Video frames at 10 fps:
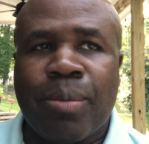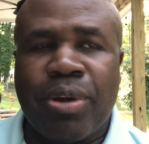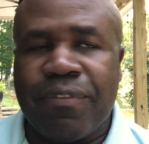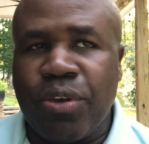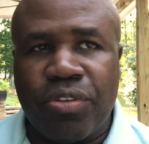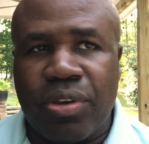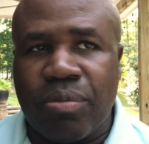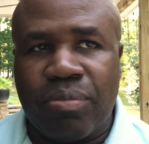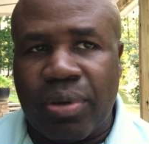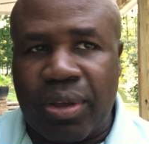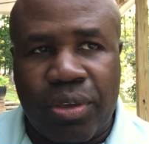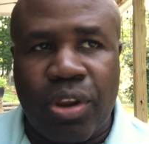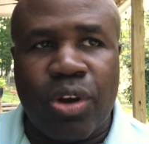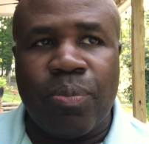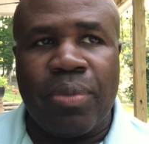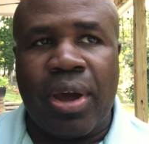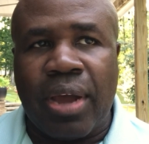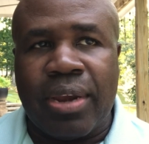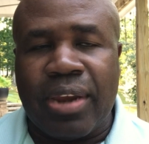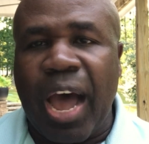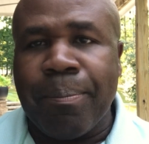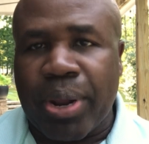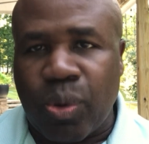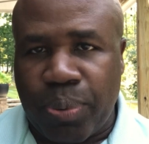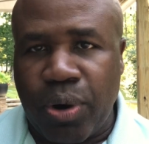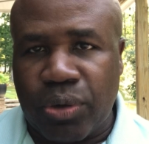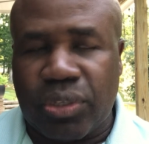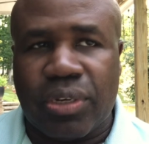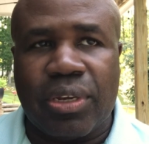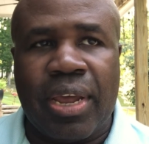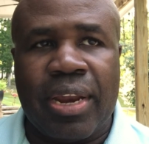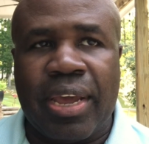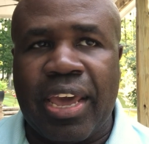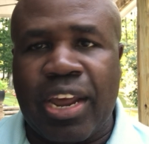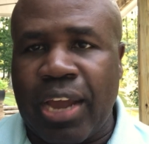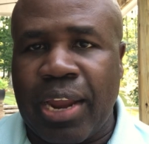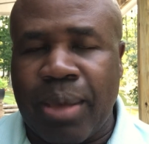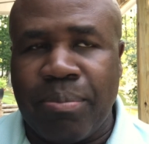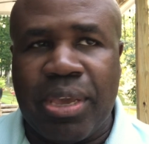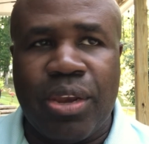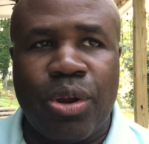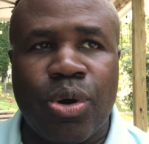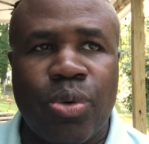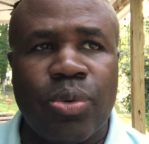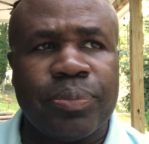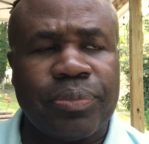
But if you're, you know, a, a non-medical person, and again, I, I mean no